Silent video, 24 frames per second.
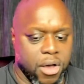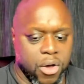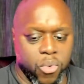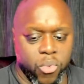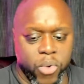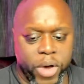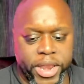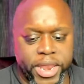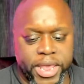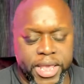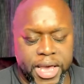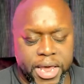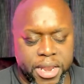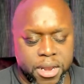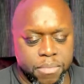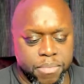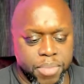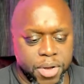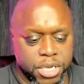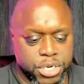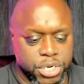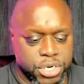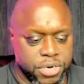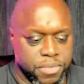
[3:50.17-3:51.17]
wedding on a
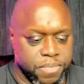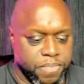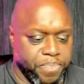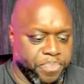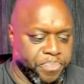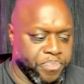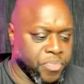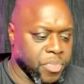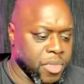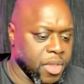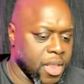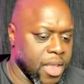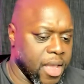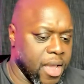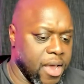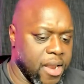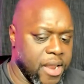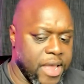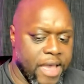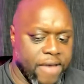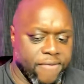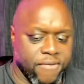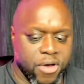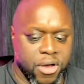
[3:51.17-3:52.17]
budget, how
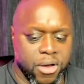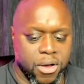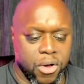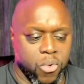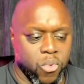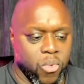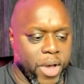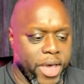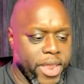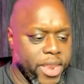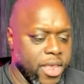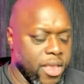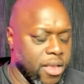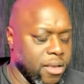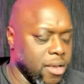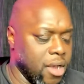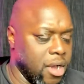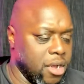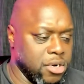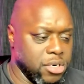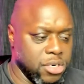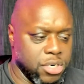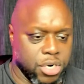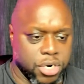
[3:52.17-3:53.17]
to have a wedding
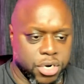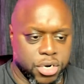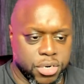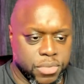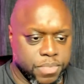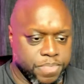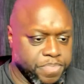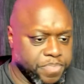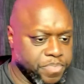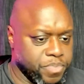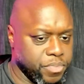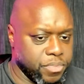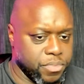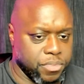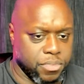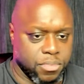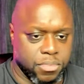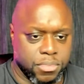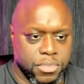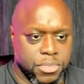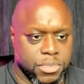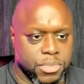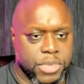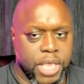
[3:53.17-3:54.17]
under
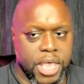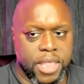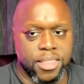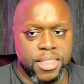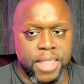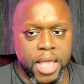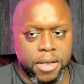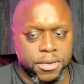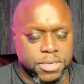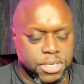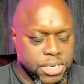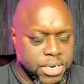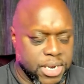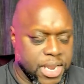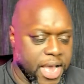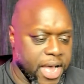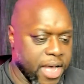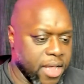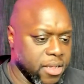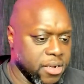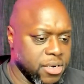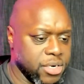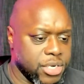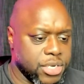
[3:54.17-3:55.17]

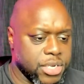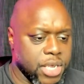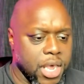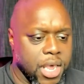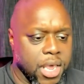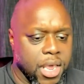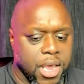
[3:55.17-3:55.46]
$10,000,